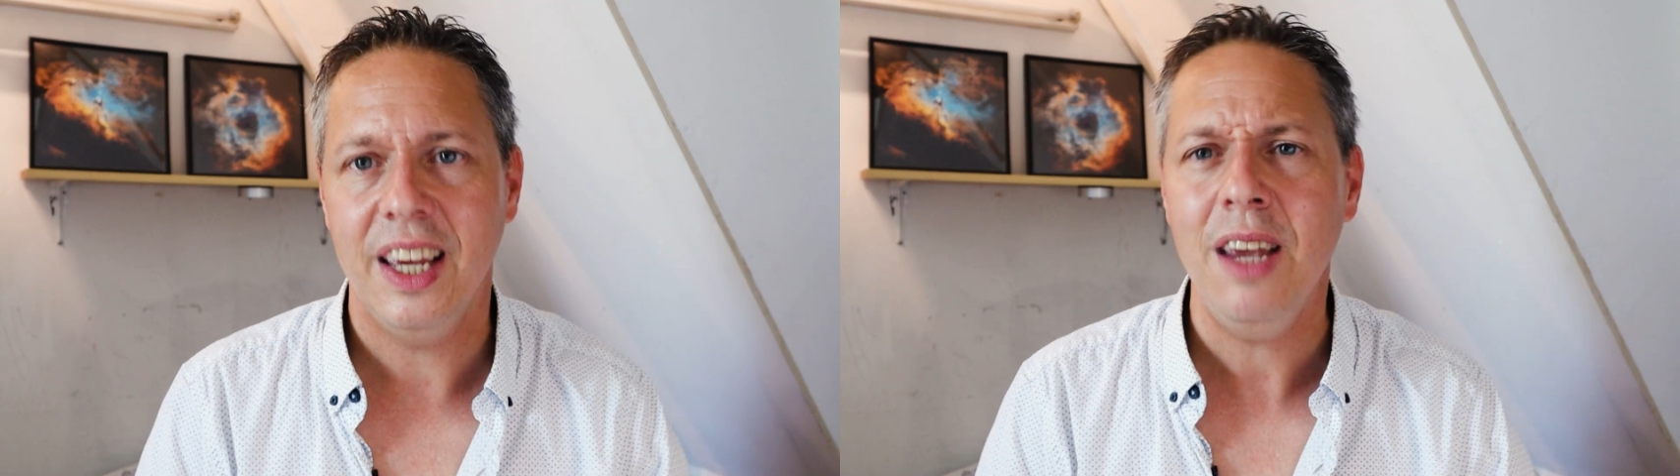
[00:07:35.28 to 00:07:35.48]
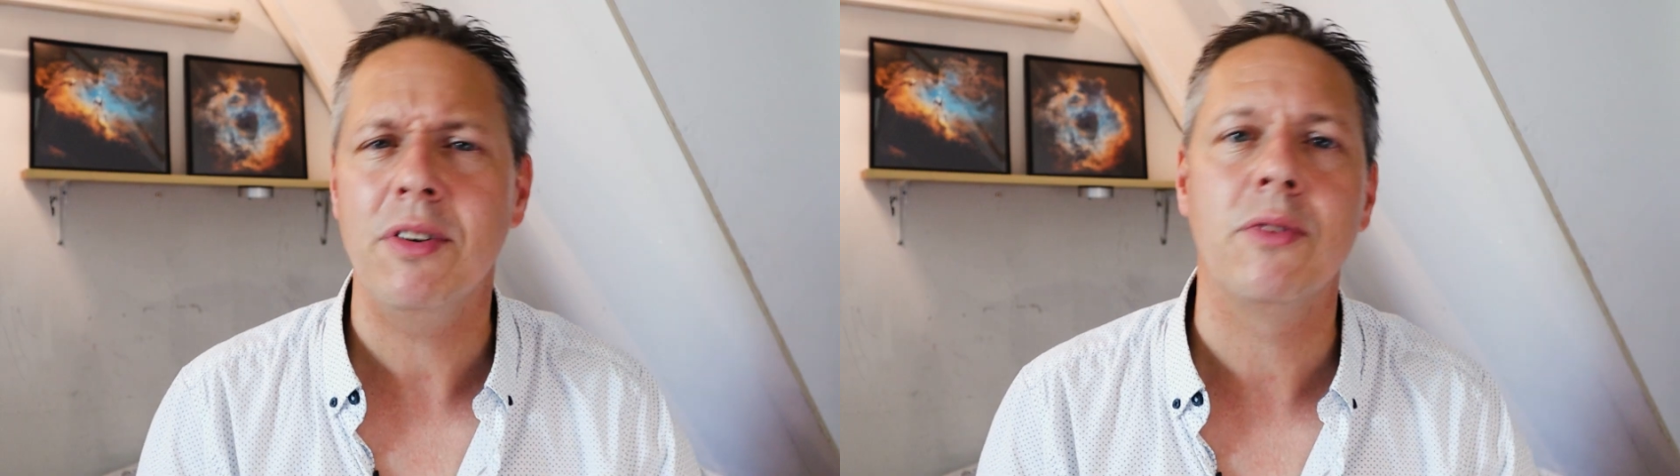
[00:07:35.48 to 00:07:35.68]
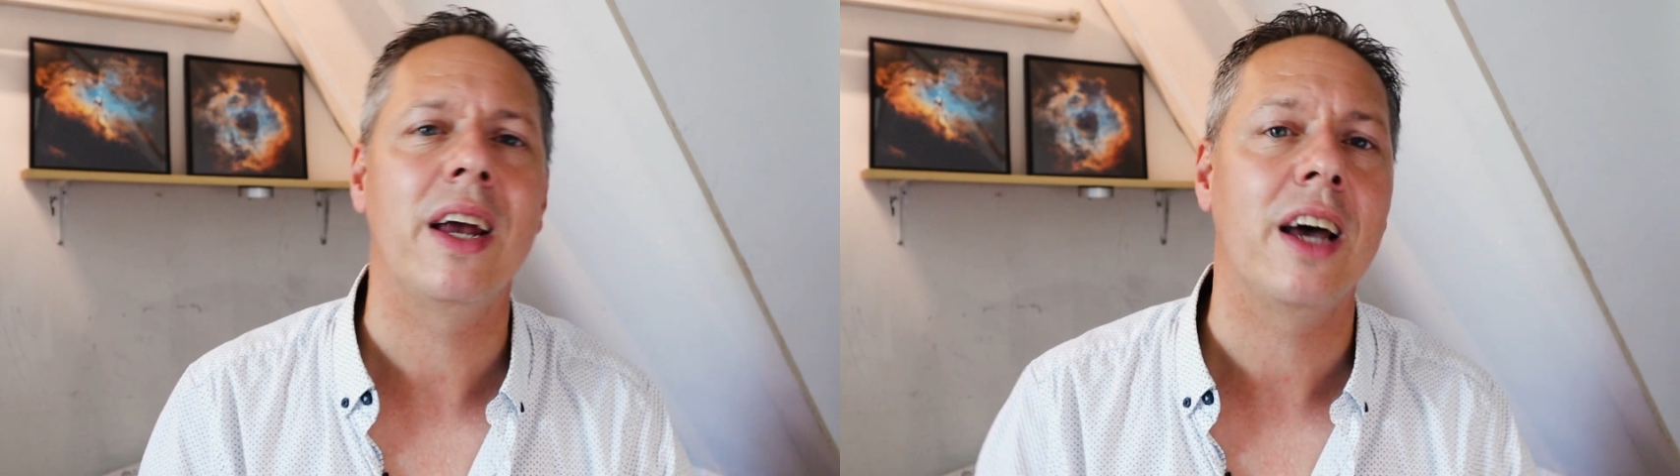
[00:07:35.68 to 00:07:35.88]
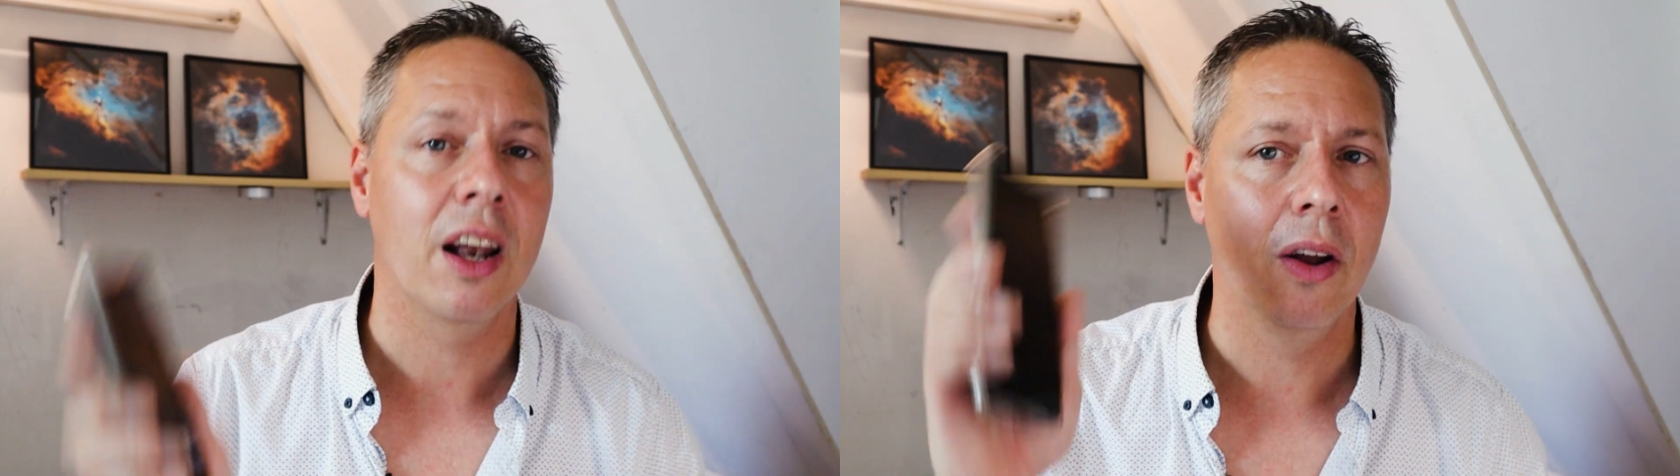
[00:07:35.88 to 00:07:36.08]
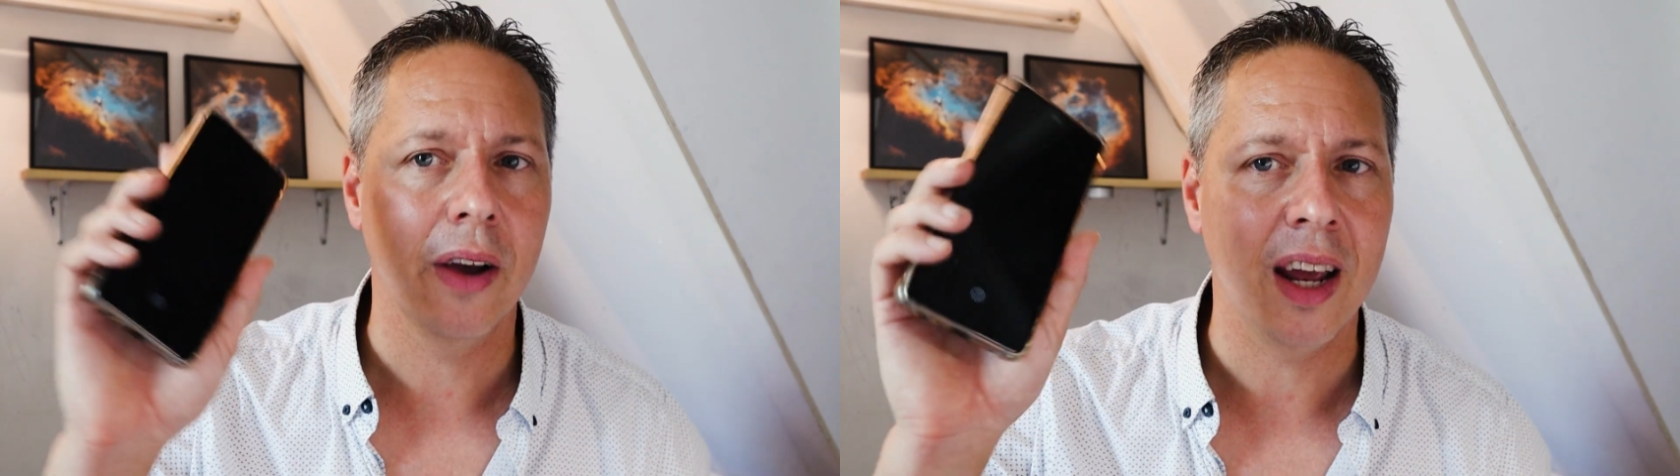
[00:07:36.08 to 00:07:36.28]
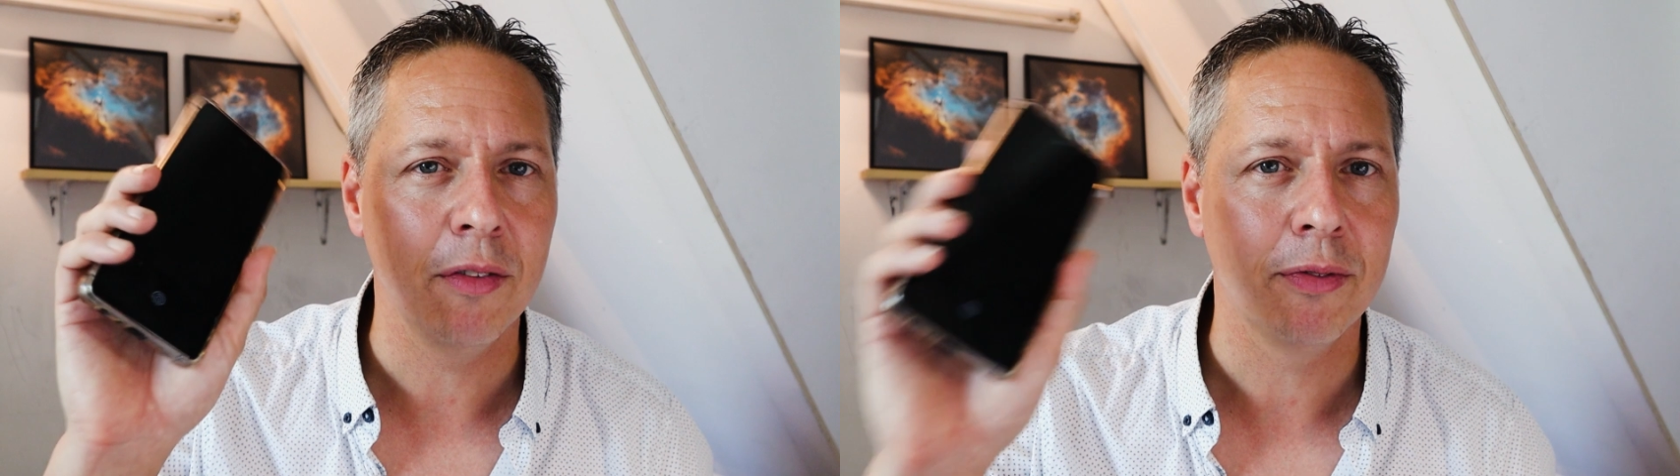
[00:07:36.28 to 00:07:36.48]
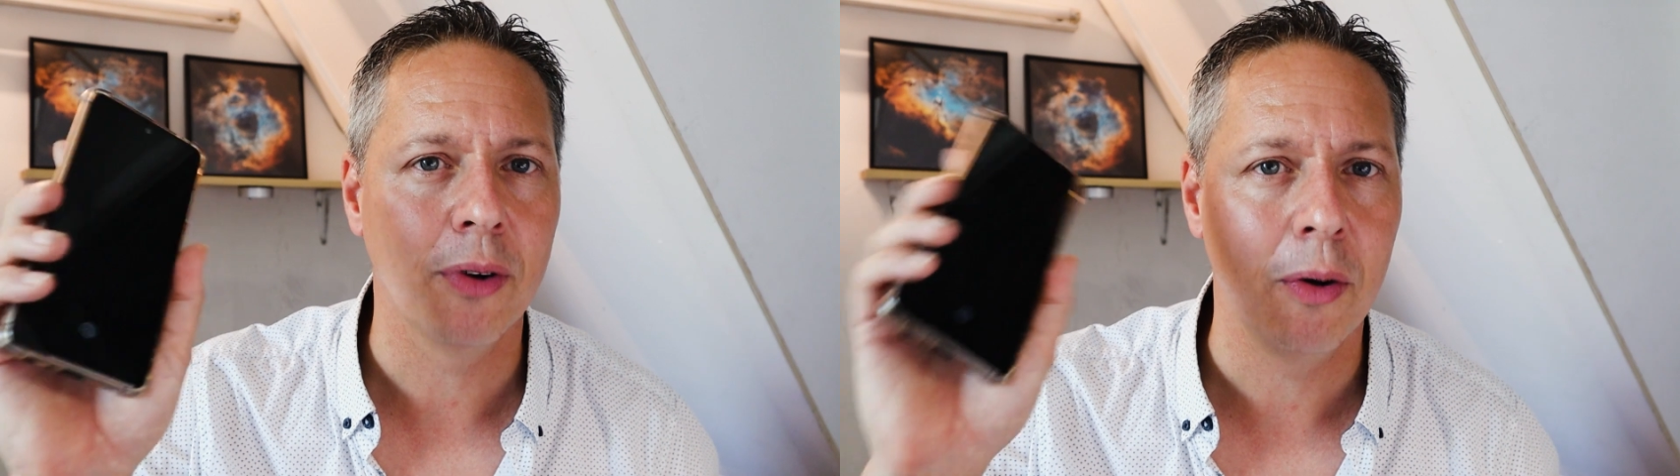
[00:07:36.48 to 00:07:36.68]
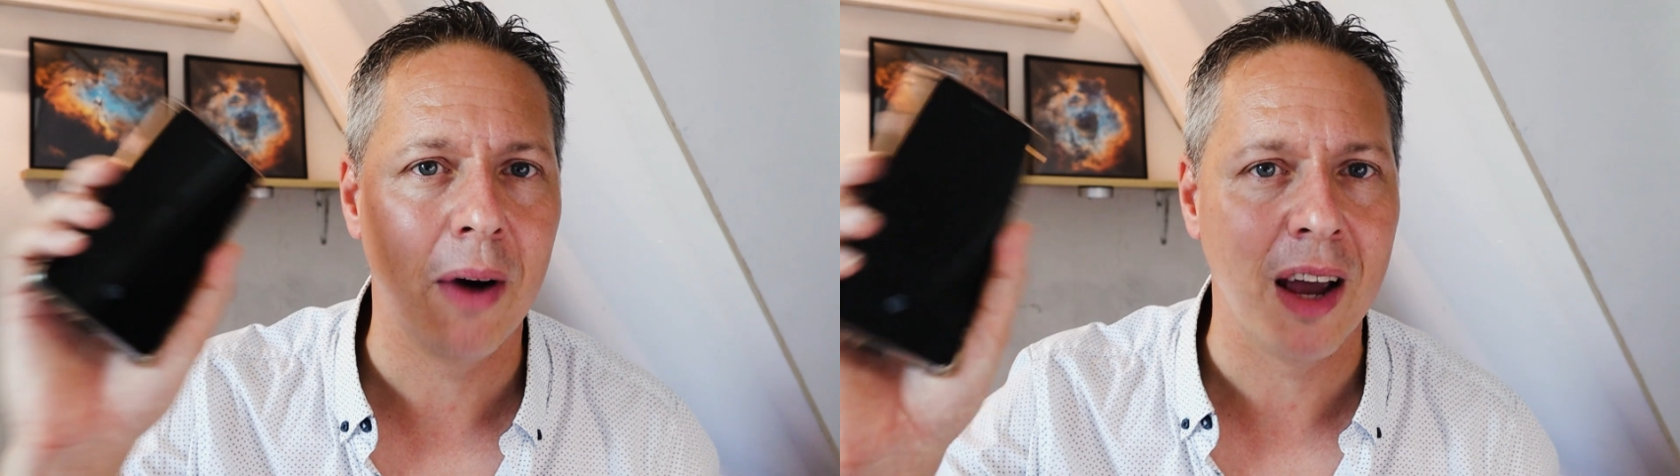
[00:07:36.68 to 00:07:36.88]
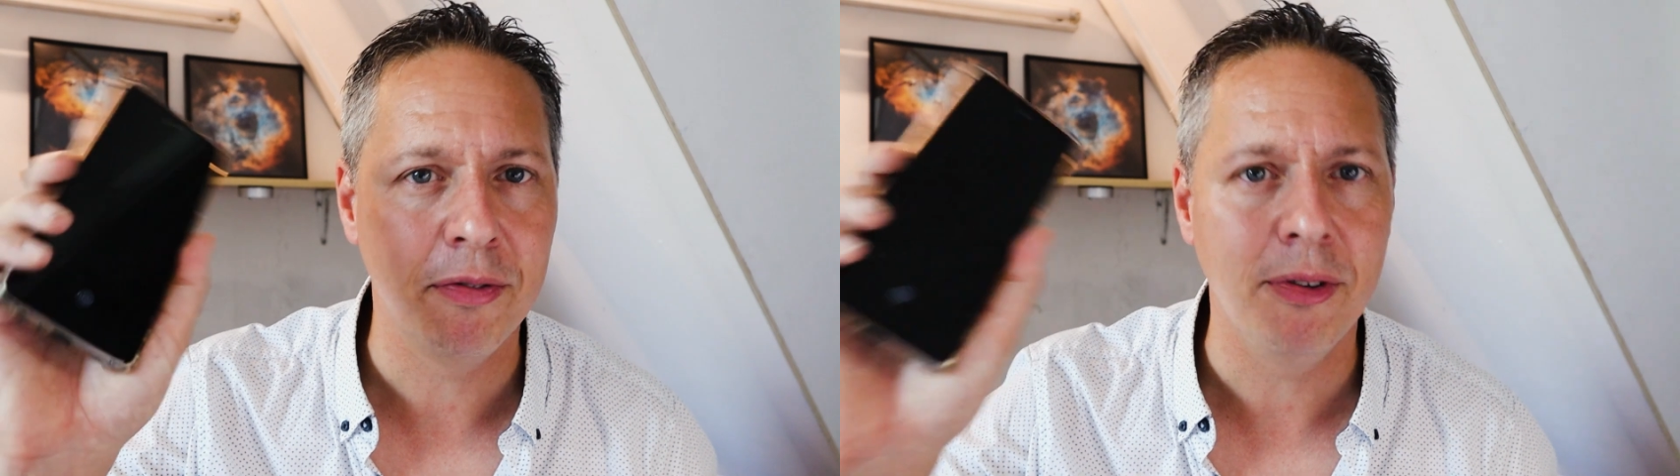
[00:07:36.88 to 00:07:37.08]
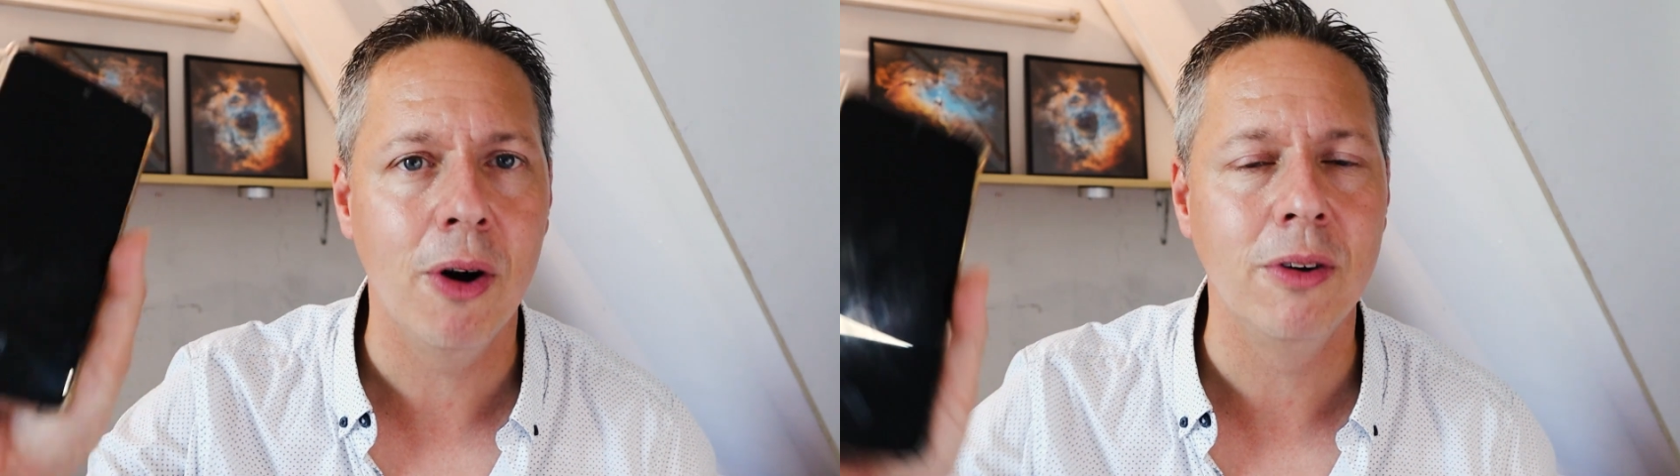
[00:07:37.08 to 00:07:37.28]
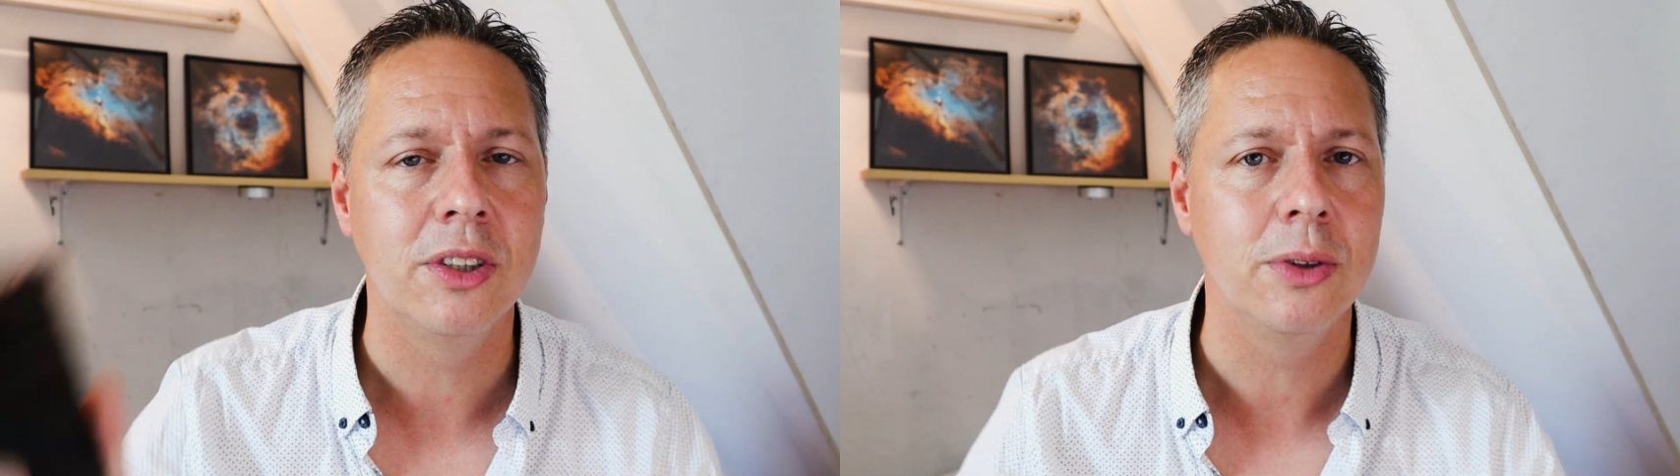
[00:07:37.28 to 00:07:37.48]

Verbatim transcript: even when I log in from my phone